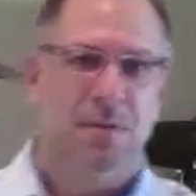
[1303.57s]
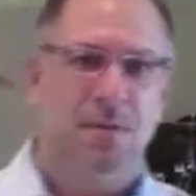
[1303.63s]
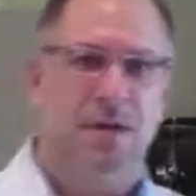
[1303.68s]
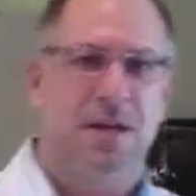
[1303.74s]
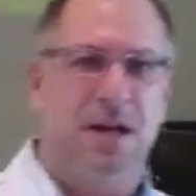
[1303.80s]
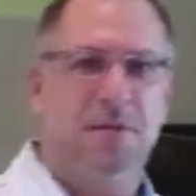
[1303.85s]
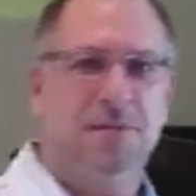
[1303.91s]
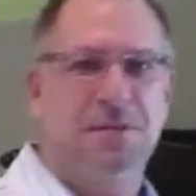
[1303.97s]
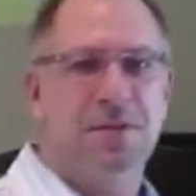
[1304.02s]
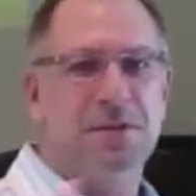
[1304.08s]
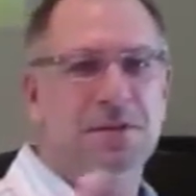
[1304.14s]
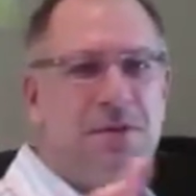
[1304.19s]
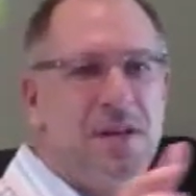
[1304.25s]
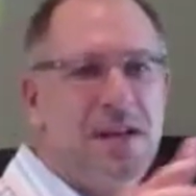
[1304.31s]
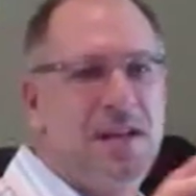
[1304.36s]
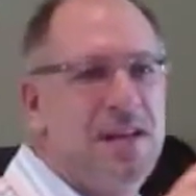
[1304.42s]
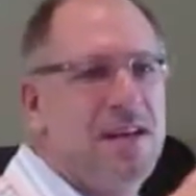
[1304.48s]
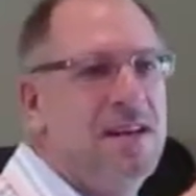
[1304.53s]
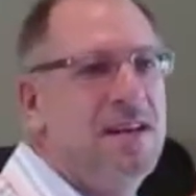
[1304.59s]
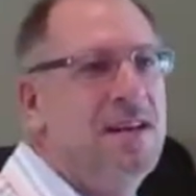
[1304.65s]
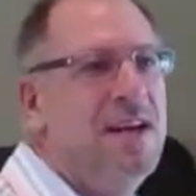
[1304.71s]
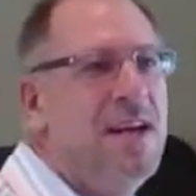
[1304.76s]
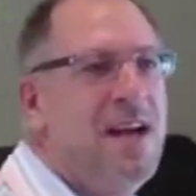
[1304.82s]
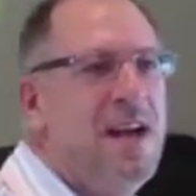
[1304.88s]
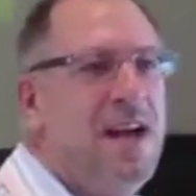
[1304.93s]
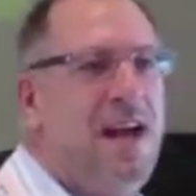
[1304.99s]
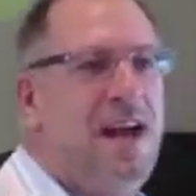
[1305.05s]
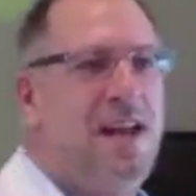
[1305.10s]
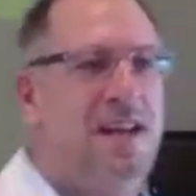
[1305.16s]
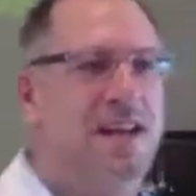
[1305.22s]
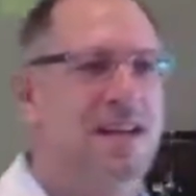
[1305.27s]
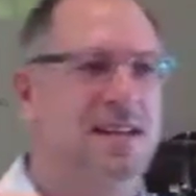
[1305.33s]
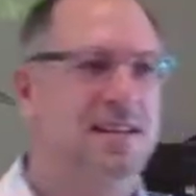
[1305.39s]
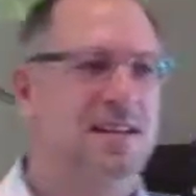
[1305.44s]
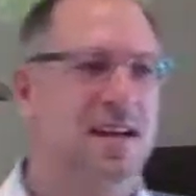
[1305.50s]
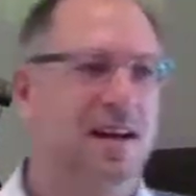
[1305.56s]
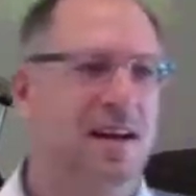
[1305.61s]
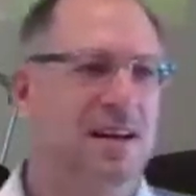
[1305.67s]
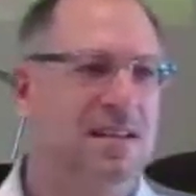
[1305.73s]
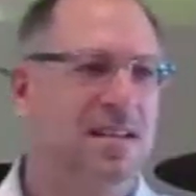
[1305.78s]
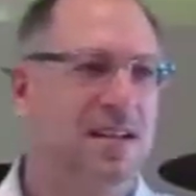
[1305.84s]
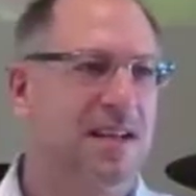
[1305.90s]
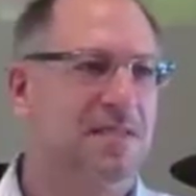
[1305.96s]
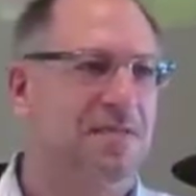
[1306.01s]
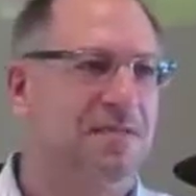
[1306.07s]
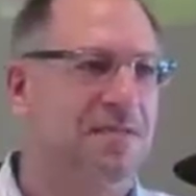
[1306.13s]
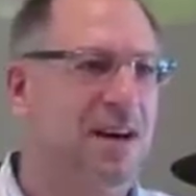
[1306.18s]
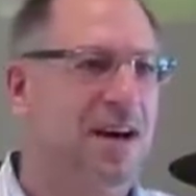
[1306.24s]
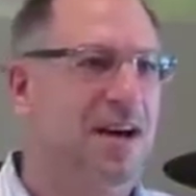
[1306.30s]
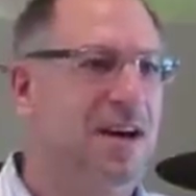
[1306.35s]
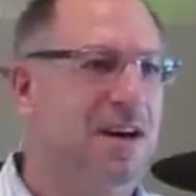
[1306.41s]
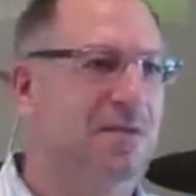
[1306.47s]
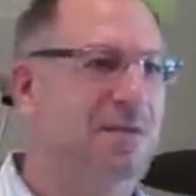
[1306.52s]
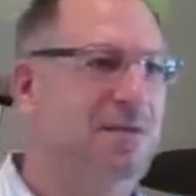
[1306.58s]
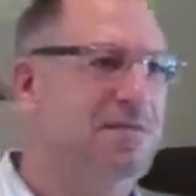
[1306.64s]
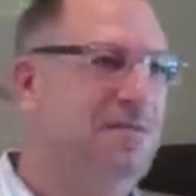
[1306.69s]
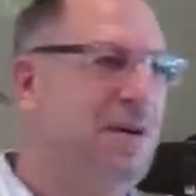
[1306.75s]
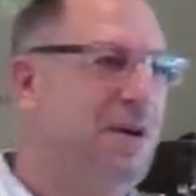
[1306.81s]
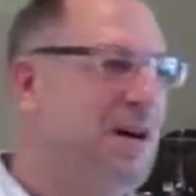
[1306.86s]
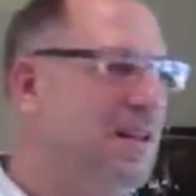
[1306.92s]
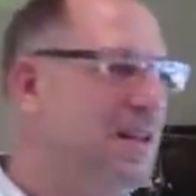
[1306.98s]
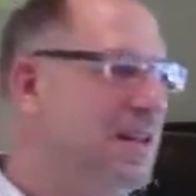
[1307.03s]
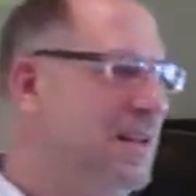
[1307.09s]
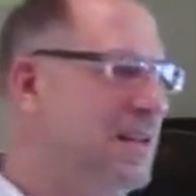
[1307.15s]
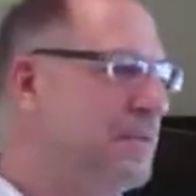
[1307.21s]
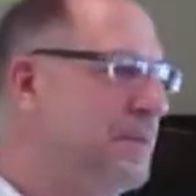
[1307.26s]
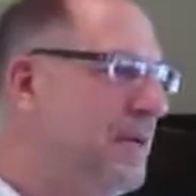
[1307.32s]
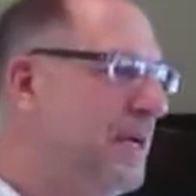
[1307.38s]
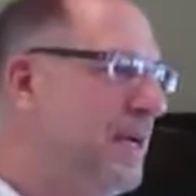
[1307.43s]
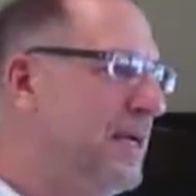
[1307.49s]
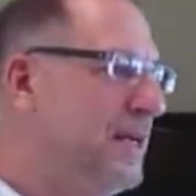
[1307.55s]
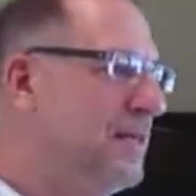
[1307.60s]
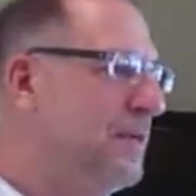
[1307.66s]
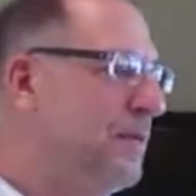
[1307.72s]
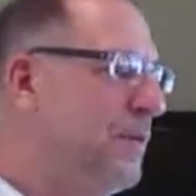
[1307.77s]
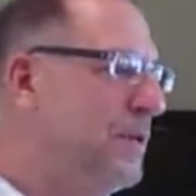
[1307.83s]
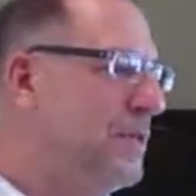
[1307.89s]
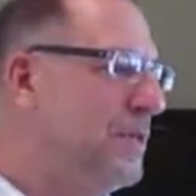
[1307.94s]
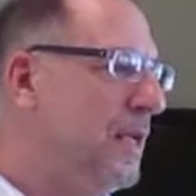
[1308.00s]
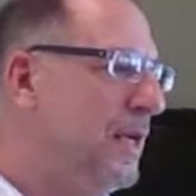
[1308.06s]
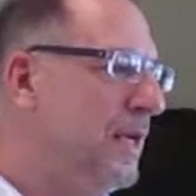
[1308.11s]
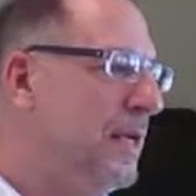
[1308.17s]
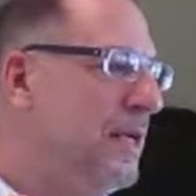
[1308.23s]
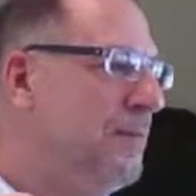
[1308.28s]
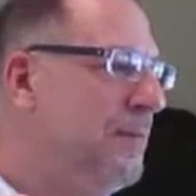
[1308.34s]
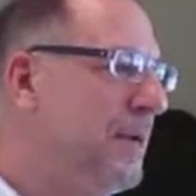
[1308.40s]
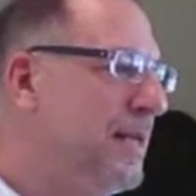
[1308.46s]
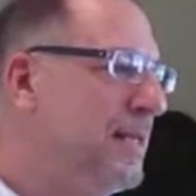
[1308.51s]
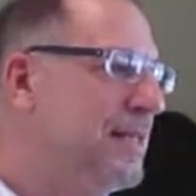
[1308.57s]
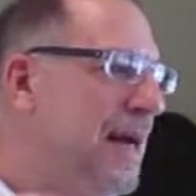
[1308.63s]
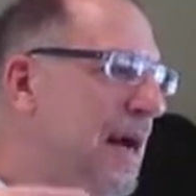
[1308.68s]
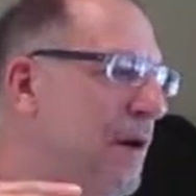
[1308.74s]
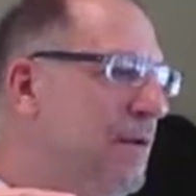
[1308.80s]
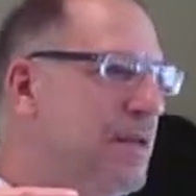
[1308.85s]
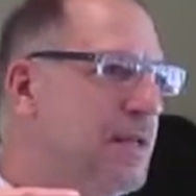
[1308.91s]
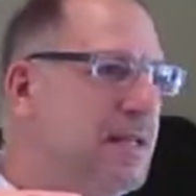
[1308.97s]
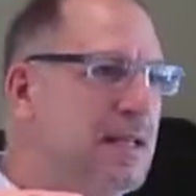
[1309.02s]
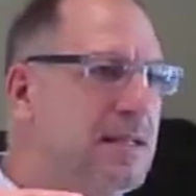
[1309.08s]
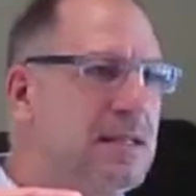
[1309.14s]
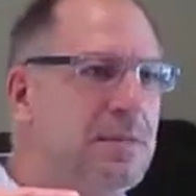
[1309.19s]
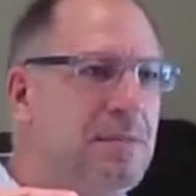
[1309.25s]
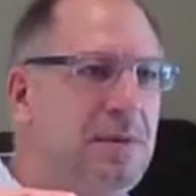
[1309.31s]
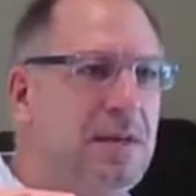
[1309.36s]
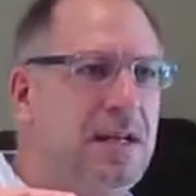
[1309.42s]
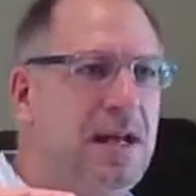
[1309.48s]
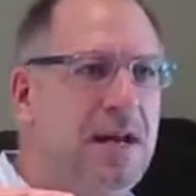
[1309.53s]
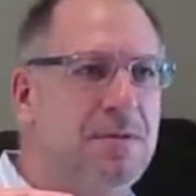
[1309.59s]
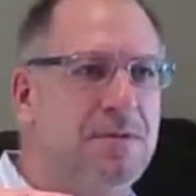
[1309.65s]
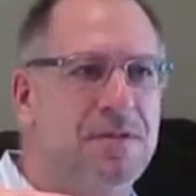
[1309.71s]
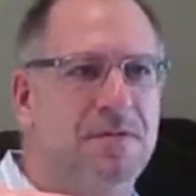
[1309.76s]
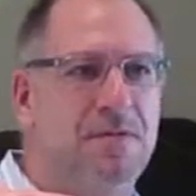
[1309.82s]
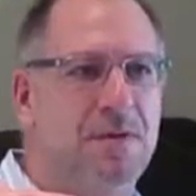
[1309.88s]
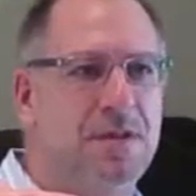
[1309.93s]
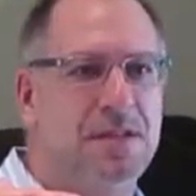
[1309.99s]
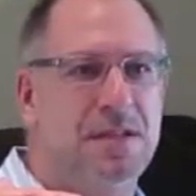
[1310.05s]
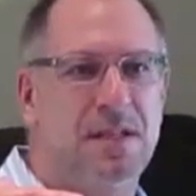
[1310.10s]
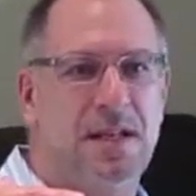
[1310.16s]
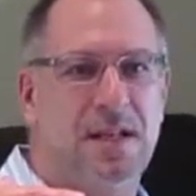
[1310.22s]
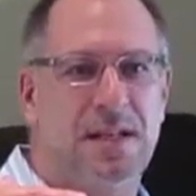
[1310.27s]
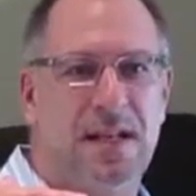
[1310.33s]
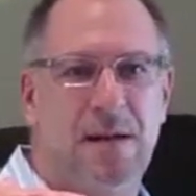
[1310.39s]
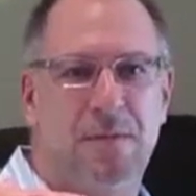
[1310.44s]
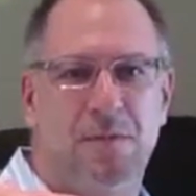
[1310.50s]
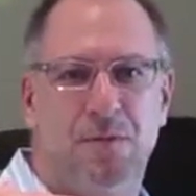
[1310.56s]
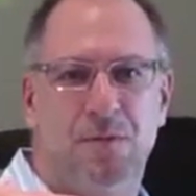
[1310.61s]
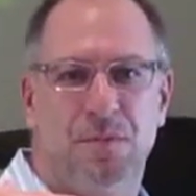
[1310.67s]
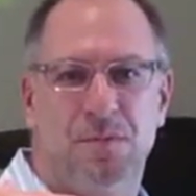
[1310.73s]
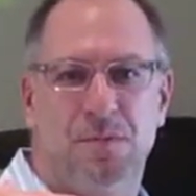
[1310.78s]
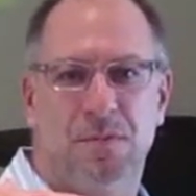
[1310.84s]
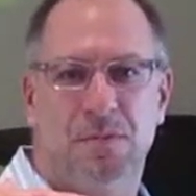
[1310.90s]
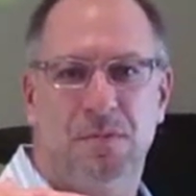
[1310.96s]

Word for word: would come through here, and then tongues like fire would fall on us because it wasn't like anybody doubted that the Spirit of God was for us today in that room.